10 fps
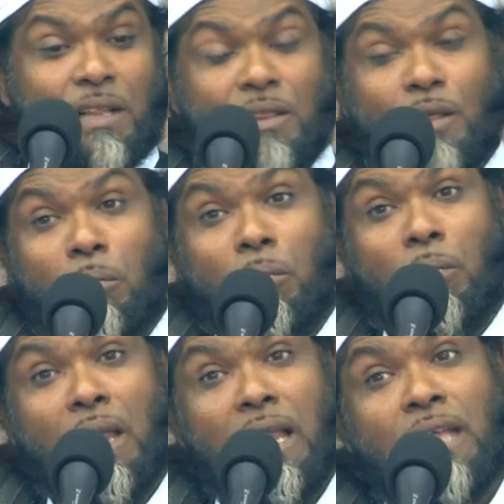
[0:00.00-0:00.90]
The
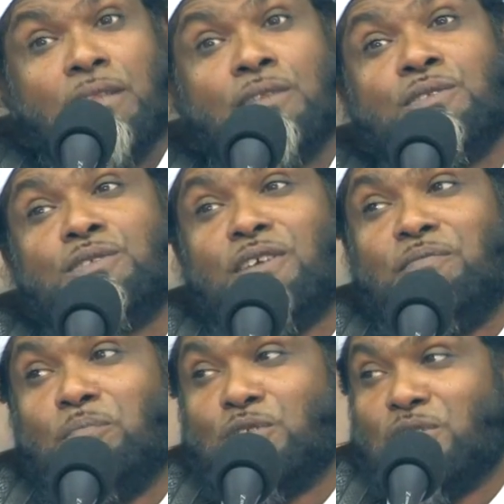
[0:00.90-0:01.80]
millions of
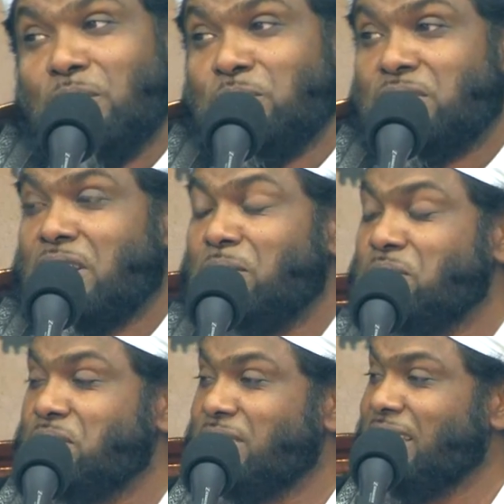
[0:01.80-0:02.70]
Muslims come
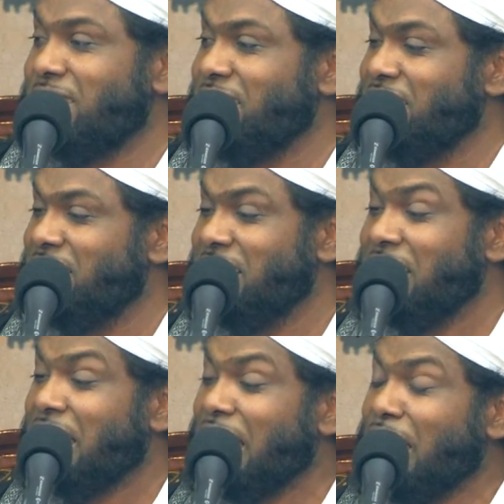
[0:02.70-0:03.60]
together
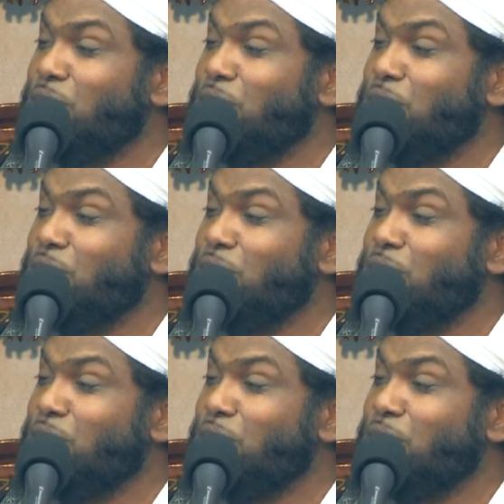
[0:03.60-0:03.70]
and